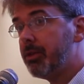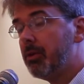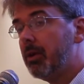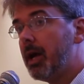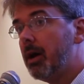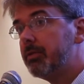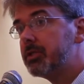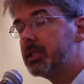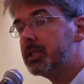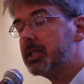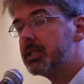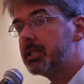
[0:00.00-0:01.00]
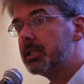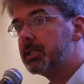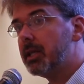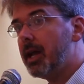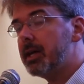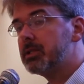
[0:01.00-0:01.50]
throwing out of statistics
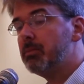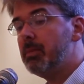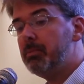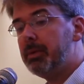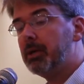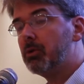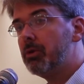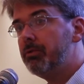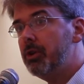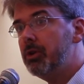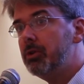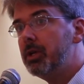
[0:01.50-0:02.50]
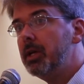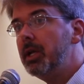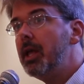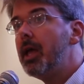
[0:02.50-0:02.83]
that hasn't been peer-reviewed.